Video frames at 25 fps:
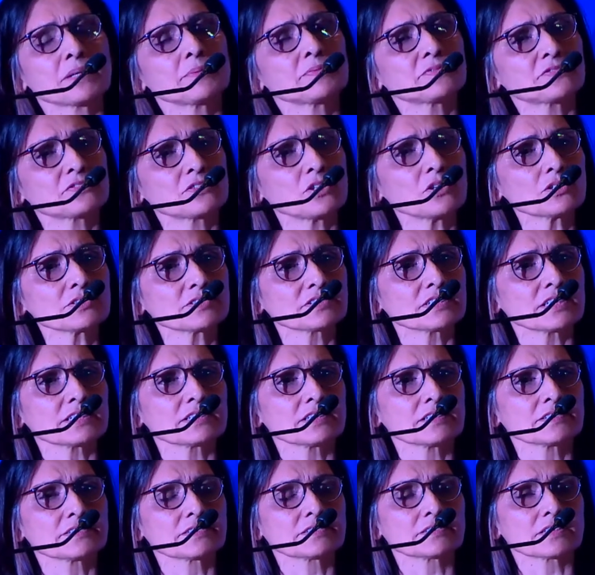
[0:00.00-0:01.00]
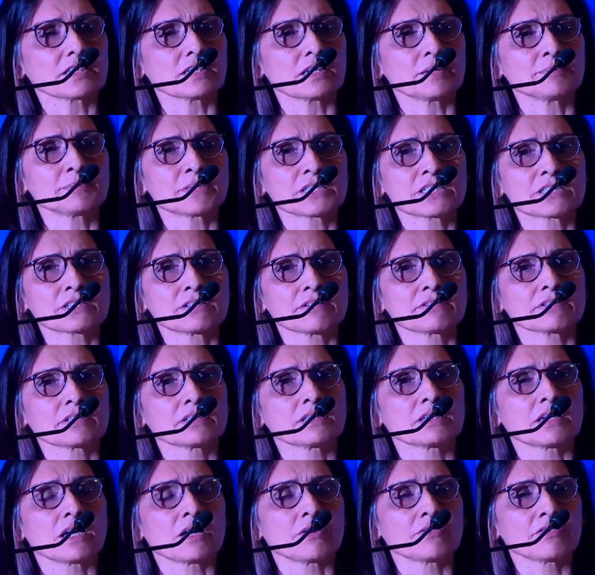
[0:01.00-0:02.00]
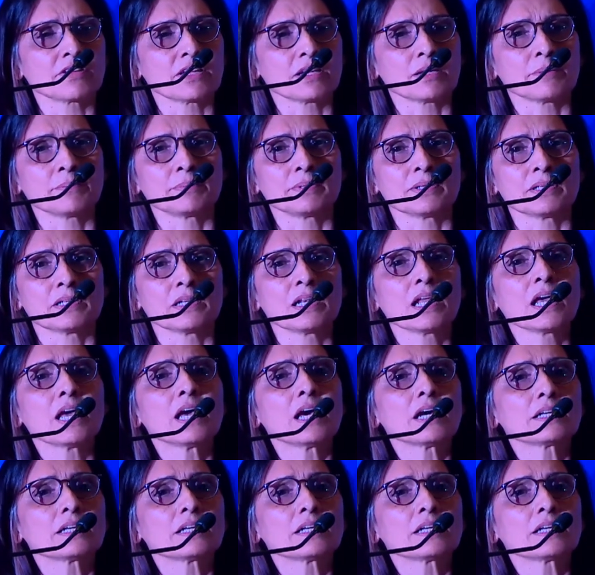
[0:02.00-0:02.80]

Of course, there is uh, material available,